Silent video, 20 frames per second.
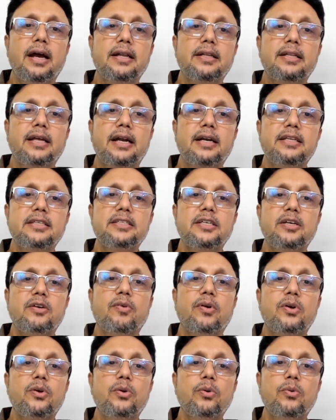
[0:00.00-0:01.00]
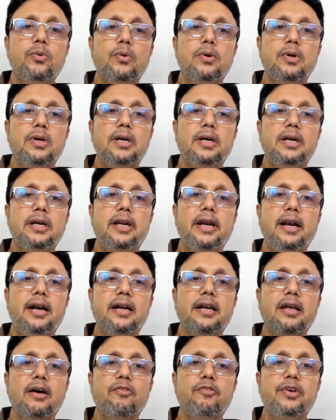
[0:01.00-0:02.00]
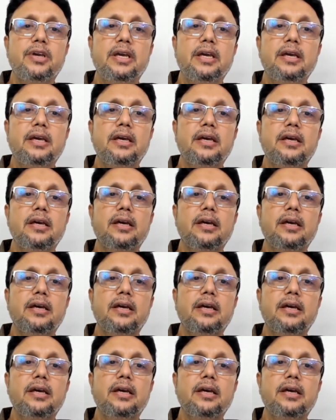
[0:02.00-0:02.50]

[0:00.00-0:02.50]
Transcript: and that is equal to delta V.